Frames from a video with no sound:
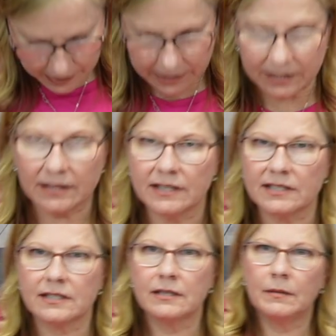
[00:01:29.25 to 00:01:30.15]
into
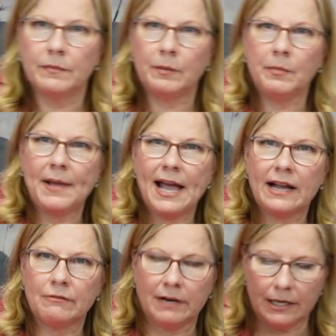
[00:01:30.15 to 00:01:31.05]
this bubble
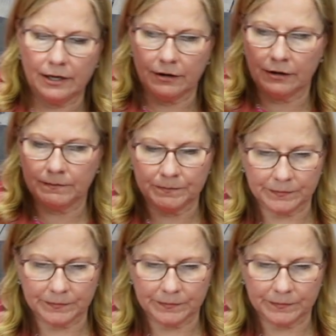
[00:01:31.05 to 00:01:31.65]
pack right here.